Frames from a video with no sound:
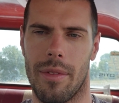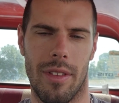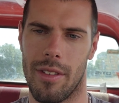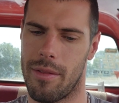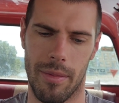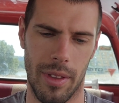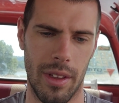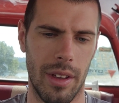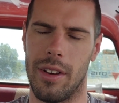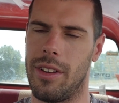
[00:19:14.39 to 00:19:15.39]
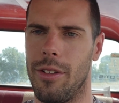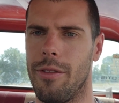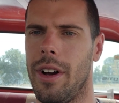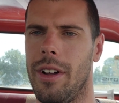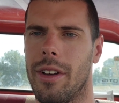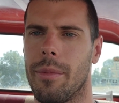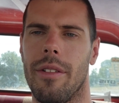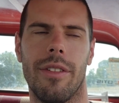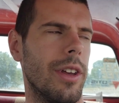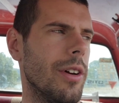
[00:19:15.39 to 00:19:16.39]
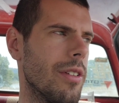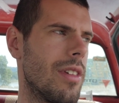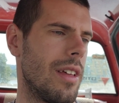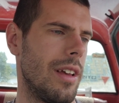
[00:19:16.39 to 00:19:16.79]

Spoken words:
just continue following my videos.